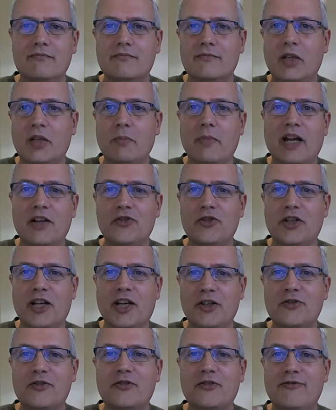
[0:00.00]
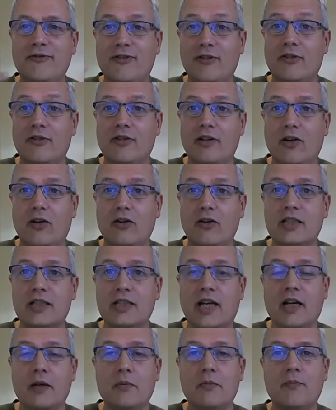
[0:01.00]
imagination for a long
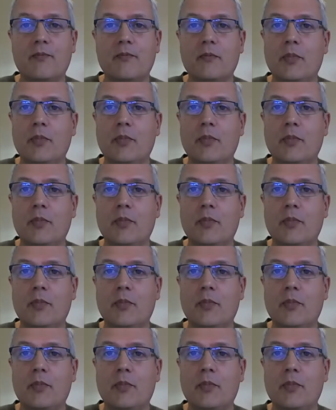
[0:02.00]
time,